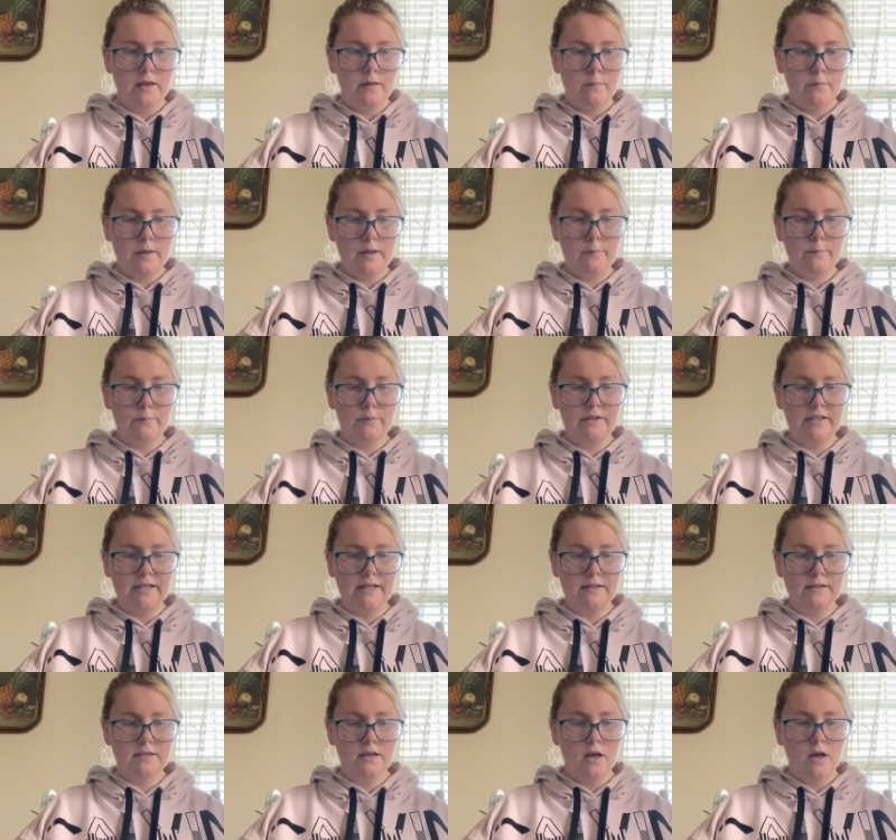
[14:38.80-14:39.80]
Pip
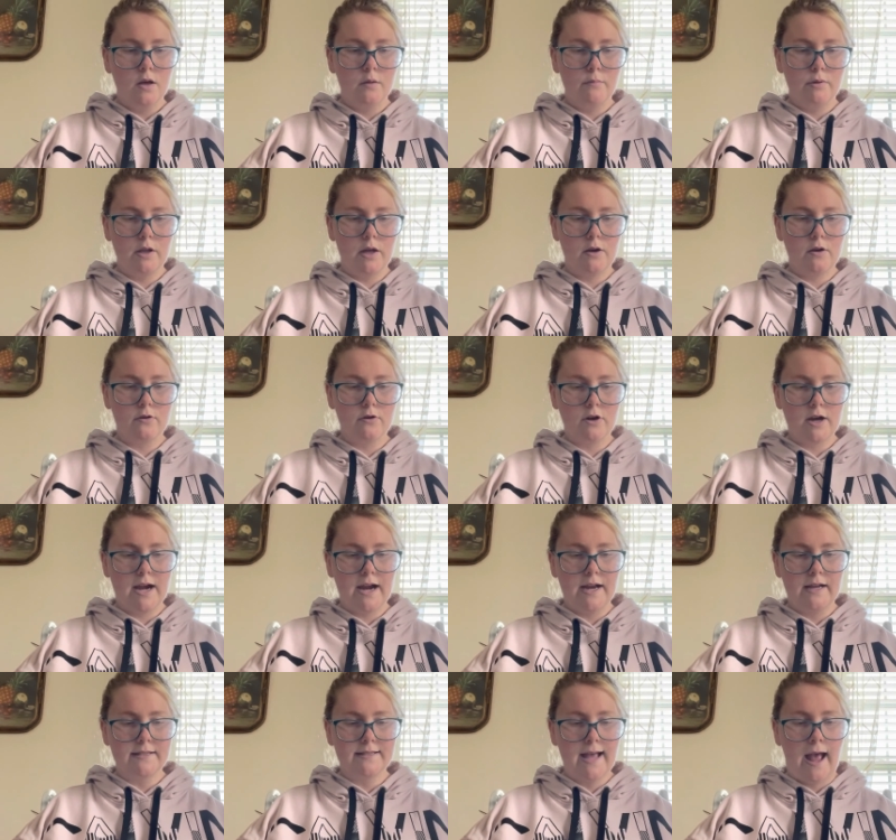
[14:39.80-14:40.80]
blinked, blood on her
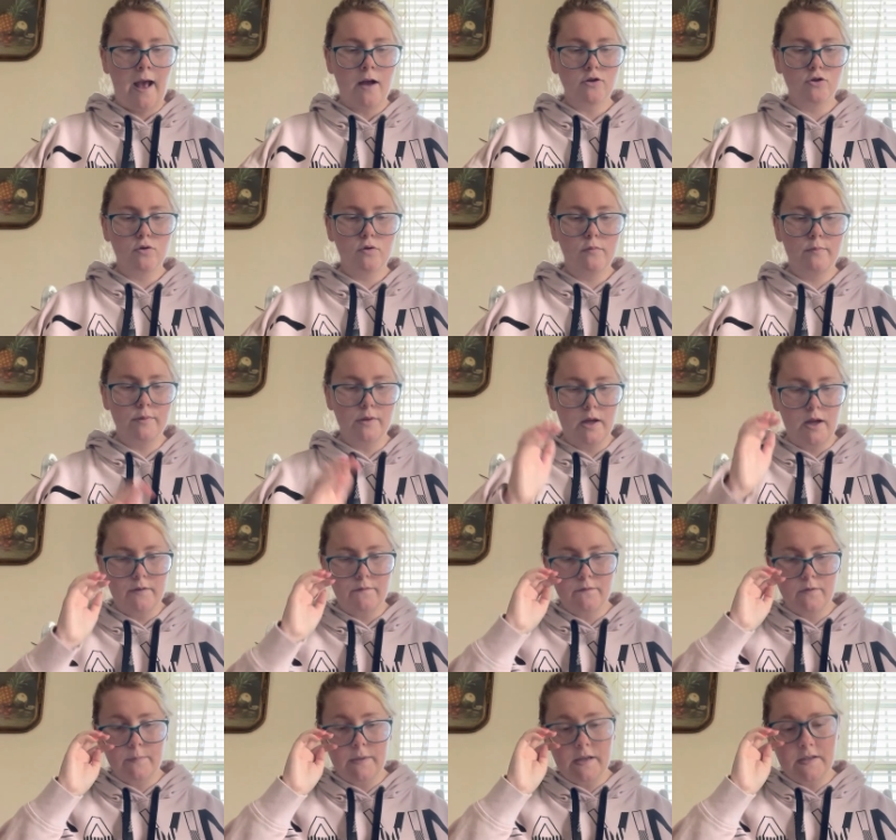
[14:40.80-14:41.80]
hands, actual blood
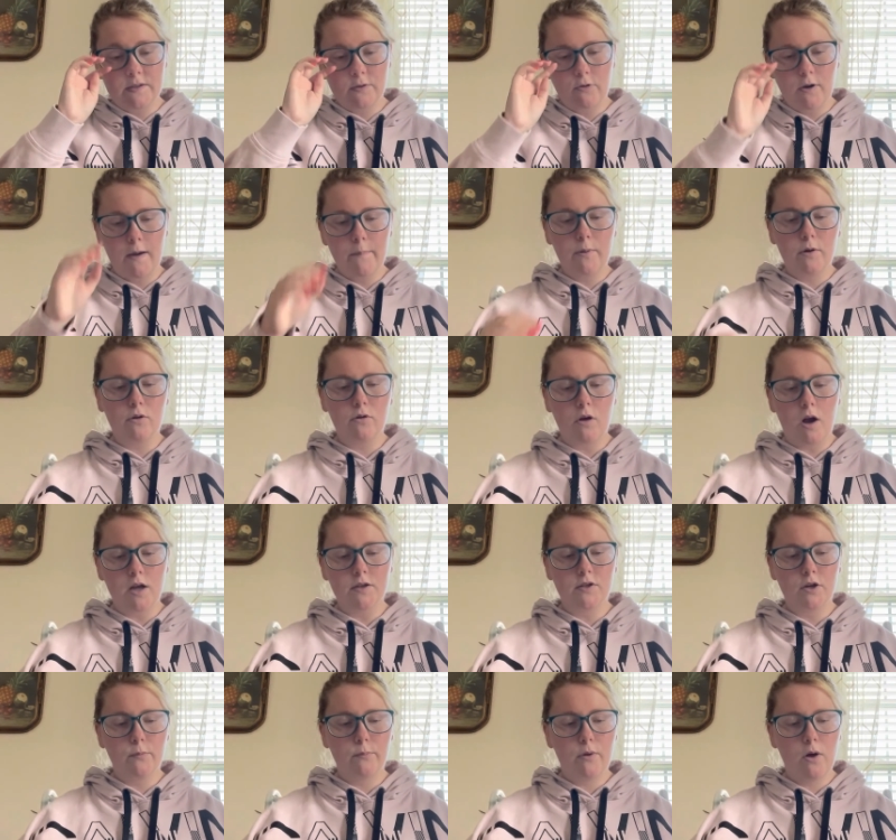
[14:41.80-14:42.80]
from the scrape across
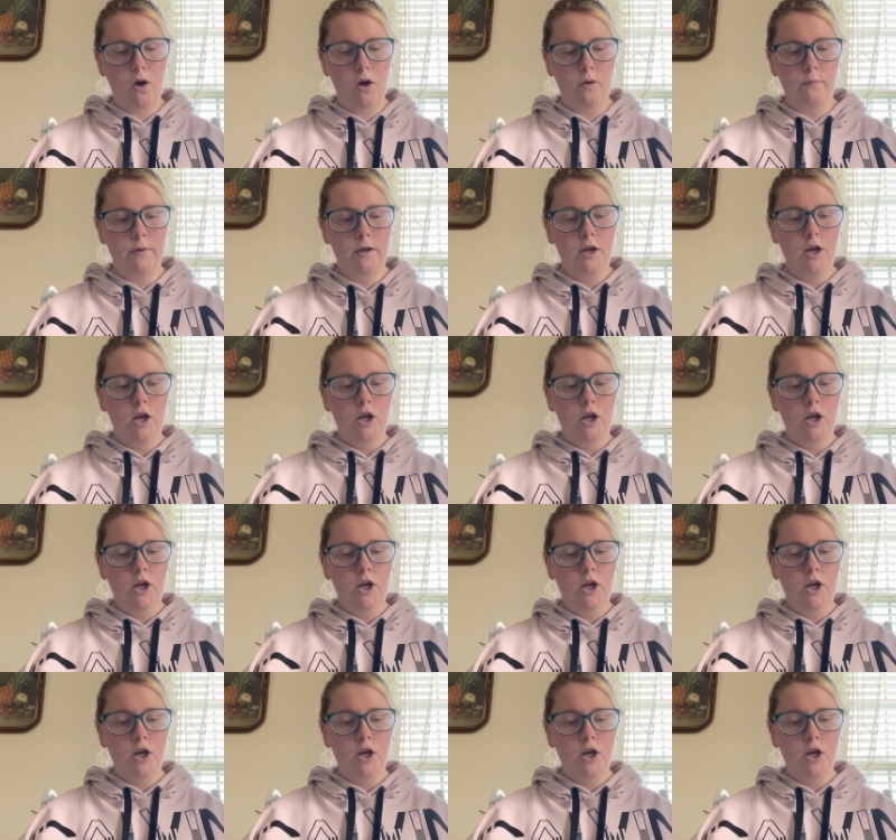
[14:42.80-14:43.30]
her palm.